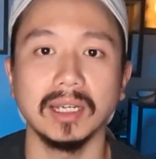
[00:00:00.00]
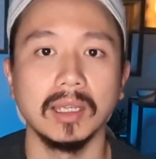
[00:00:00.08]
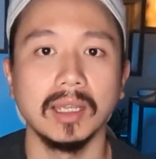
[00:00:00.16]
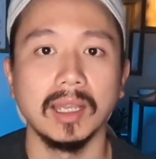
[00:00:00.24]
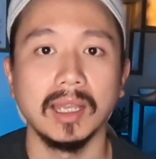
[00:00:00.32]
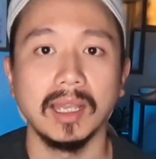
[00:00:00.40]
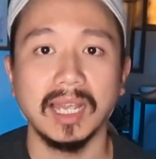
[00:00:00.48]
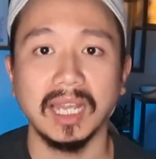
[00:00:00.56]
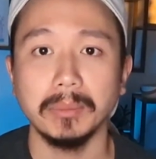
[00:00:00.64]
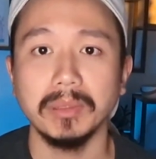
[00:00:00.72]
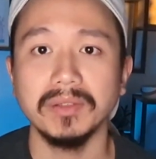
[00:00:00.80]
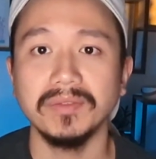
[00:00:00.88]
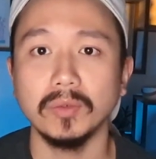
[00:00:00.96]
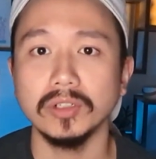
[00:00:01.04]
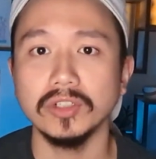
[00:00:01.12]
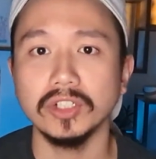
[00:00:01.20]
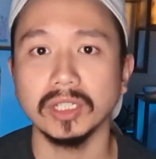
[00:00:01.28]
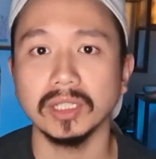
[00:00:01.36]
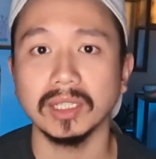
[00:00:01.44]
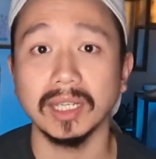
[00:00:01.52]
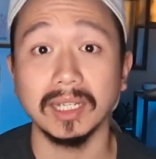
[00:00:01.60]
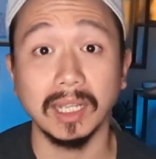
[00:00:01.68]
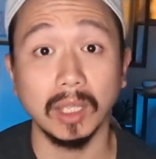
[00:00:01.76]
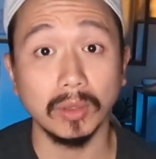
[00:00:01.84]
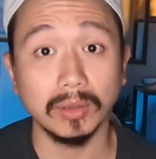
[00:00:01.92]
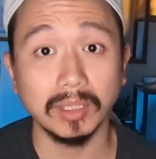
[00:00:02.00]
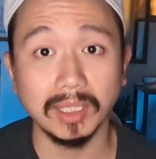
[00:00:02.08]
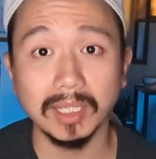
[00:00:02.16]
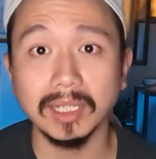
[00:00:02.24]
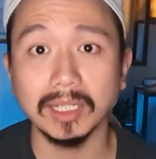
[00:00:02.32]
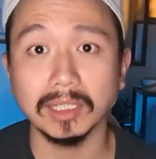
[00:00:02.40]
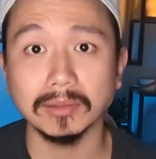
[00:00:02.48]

Happy foraging and healthy eating!